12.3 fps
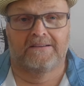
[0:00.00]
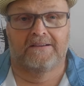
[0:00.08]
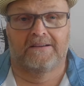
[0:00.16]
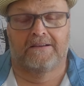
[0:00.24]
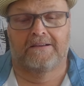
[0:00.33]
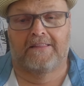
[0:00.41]

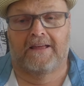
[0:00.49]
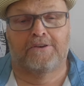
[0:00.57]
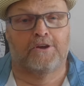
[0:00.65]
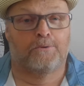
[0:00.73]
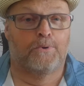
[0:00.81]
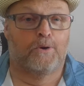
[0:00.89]
That
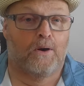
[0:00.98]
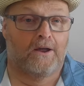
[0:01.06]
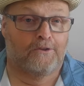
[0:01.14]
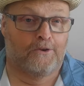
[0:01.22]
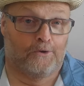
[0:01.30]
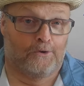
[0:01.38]
took me a while
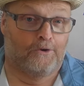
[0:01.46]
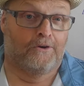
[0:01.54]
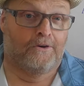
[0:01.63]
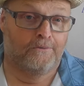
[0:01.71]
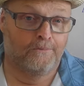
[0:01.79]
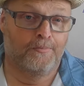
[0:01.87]
to
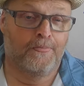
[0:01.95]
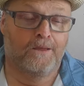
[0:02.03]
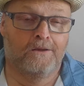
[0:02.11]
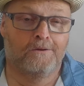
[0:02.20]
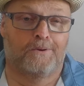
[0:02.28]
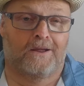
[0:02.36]
learn,
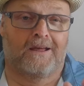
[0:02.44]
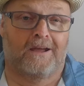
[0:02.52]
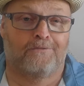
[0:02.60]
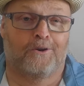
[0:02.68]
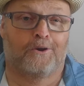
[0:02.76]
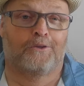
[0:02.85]
but
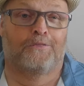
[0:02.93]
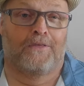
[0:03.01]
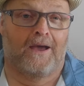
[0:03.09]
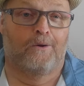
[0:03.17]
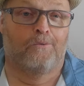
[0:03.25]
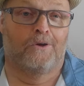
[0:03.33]
I've learned
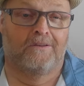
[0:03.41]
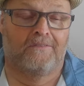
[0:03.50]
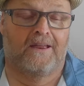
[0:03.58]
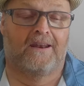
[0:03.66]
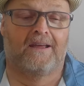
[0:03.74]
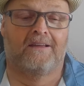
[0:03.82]
that one,
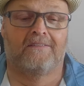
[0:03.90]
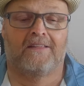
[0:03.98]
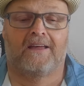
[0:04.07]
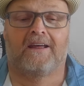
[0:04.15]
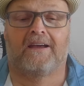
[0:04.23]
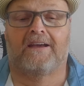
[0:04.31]

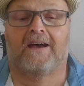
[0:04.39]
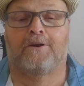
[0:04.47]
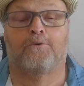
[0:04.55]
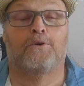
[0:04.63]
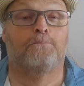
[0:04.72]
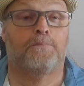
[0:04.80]
that I got to
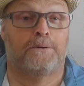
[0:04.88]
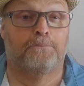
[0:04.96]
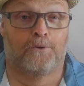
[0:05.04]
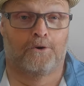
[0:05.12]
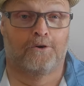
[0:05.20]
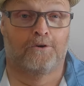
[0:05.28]

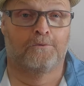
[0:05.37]
remember